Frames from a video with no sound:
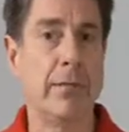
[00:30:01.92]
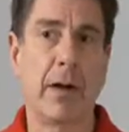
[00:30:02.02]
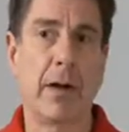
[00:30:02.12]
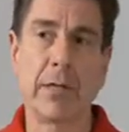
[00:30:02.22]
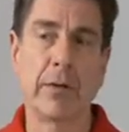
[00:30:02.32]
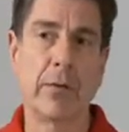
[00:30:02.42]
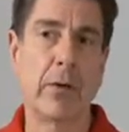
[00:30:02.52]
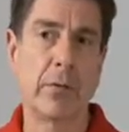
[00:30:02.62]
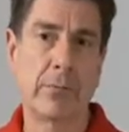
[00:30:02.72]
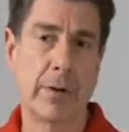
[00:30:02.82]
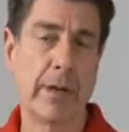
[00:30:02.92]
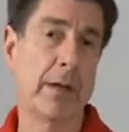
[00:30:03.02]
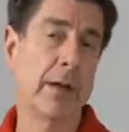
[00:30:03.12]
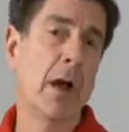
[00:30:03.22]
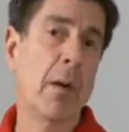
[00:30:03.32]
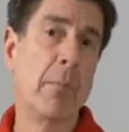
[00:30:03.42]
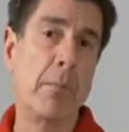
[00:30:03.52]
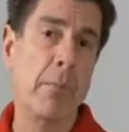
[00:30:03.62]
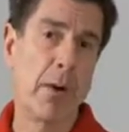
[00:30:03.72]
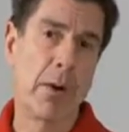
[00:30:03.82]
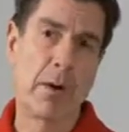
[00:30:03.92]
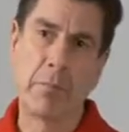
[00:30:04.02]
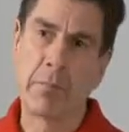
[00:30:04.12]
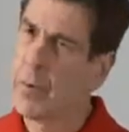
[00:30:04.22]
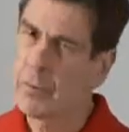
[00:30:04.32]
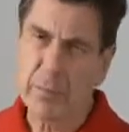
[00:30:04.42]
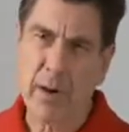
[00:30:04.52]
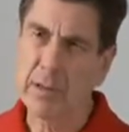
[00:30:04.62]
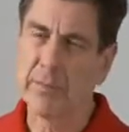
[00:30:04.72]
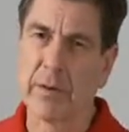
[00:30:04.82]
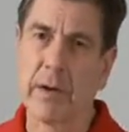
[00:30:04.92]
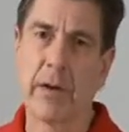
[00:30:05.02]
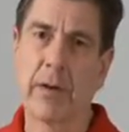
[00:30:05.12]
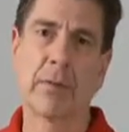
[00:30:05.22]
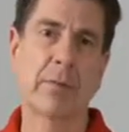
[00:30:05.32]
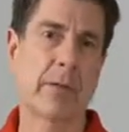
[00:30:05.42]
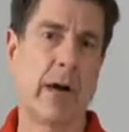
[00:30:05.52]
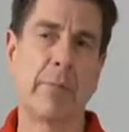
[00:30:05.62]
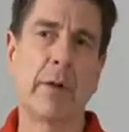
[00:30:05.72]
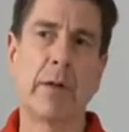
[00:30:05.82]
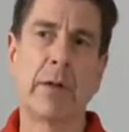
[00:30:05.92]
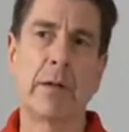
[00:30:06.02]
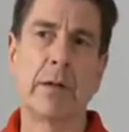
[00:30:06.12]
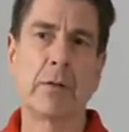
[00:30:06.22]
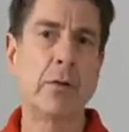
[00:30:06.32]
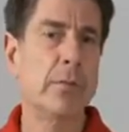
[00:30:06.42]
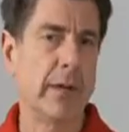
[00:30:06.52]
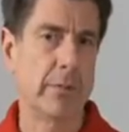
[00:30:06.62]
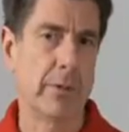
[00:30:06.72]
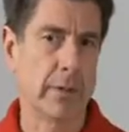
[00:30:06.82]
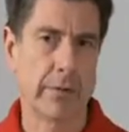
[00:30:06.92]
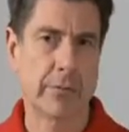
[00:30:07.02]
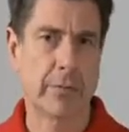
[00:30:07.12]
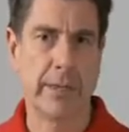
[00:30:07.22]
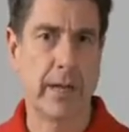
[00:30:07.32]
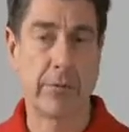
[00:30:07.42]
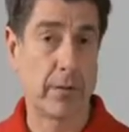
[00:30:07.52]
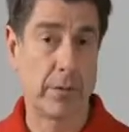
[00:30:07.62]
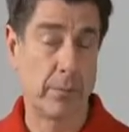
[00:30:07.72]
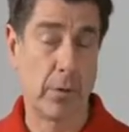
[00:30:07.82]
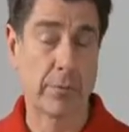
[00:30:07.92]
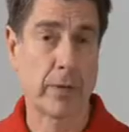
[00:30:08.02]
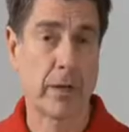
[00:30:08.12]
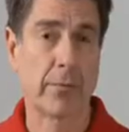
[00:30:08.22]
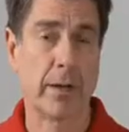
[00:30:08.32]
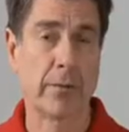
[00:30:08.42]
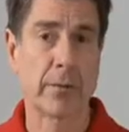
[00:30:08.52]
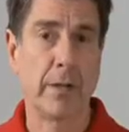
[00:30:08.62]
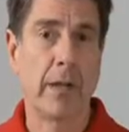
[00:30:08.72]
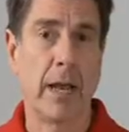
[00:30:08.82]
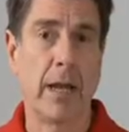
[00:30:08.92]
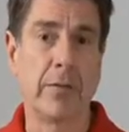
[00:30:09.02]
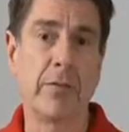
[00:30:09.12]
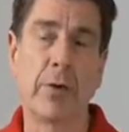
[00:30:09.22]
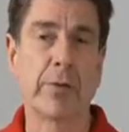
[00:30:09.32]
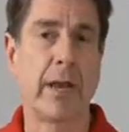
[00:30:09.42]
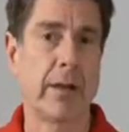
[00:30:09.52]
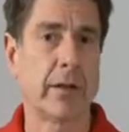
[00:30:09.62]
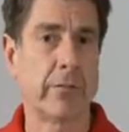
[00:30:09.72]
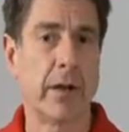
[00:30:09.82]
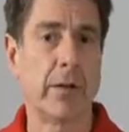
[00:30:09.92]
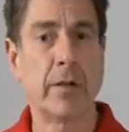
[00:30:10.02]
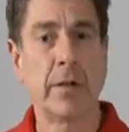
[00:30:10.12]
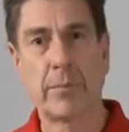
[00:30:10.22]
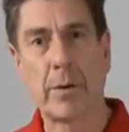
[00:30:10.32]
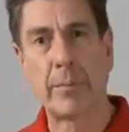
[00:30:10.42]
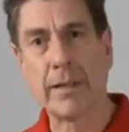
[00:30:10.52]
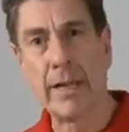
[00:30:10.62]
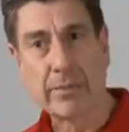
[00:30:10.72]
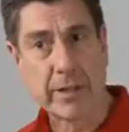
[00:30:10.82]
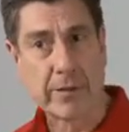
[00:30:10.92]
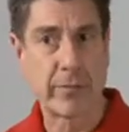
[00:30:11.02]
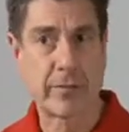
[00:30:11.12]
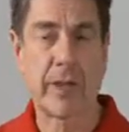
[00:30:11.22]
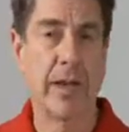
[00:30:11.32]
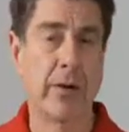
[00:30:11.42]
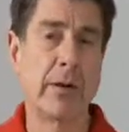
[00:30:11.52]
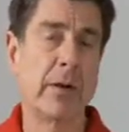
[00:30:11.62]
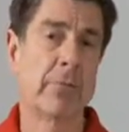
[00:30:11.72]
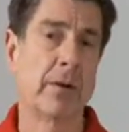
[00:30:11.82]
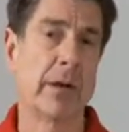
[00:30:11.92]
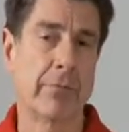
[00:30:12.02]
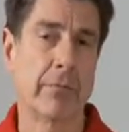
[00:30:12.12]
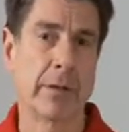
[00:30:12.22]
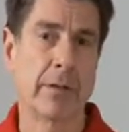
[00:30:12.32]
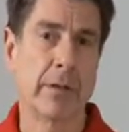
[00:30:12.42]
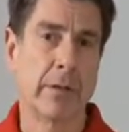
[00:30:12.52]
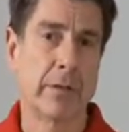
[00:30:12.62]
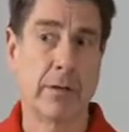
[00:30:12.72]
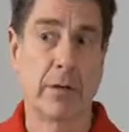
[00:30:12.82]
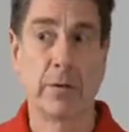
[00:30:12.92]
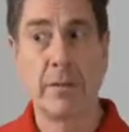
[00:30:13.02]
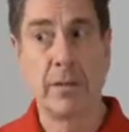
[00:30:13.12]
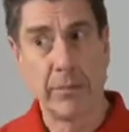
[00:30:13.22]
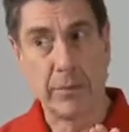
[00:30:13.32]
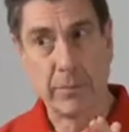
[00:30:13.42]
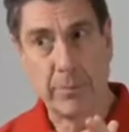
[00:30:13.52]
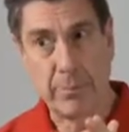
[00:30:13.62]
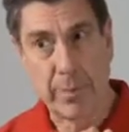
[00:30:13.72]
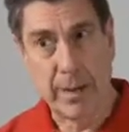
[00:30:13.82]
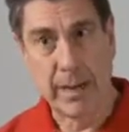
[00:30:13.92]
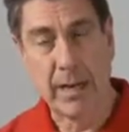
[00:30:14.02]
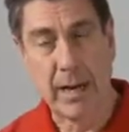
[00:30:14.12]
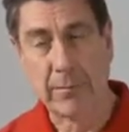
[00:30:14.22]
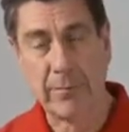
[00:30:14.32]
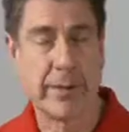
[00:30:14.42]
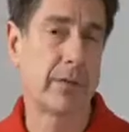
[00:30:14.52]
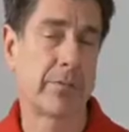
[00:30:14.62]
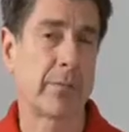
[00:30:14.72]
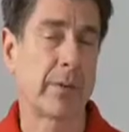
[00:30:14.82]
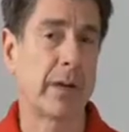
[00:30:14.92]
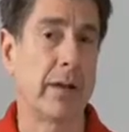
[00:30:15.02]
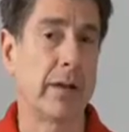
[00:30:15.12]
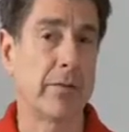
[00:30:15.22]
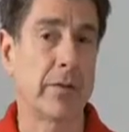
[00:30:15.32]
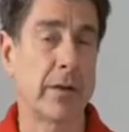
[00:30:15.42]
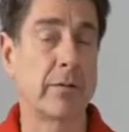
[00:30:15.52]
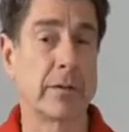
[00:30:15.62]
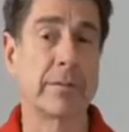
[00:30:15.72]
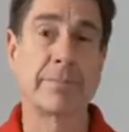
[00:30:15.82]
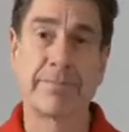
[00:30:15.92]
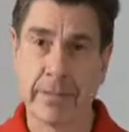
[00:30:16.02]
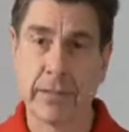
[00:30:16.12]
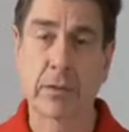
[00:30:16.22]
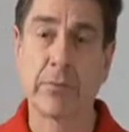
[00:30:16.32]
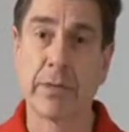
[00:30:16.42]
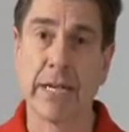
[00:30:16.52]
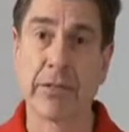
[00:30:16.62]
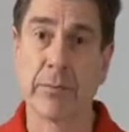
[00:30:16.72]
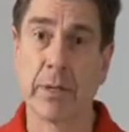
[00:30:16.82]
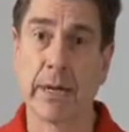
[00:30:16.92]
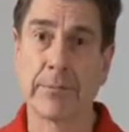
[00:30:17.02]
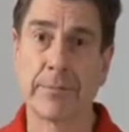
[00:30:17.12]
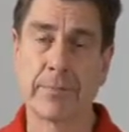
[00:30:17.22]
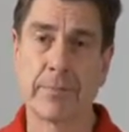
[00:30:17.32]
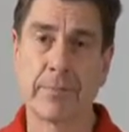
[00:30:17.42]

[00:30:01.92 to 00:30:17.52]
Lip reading: Even on your own rig, most parts of it aren't going to stop too many bullets. Certainly not most rifle rounds, and even most handgun rounds could probably easily sail right through it. So if you're banking on a vehicle of some kind as your cover, look for the engine block.